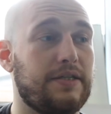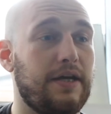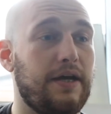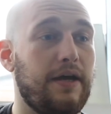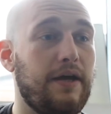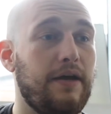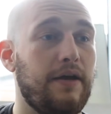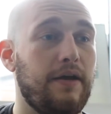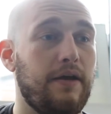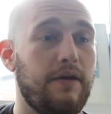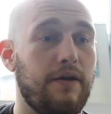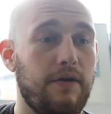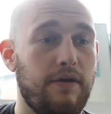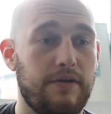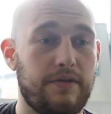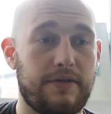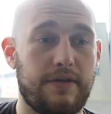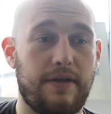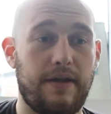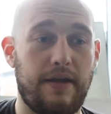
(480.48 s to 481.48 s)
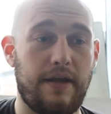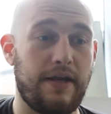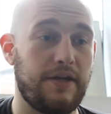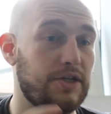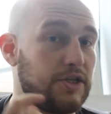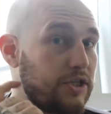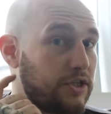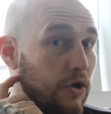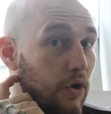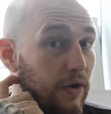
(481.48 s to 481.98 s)
to each
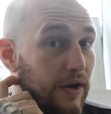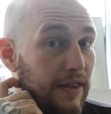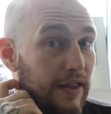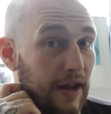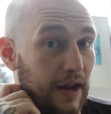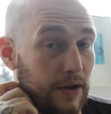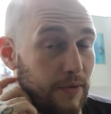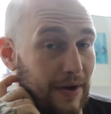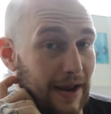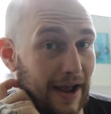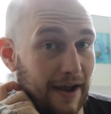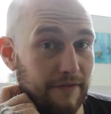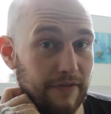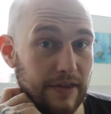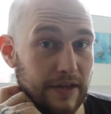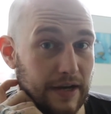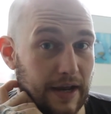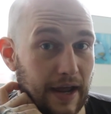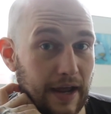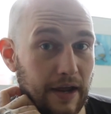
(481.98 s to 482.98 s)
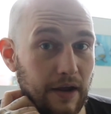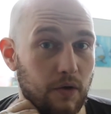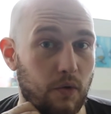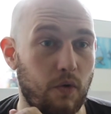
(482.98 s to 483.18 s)
soda that you would have in the day,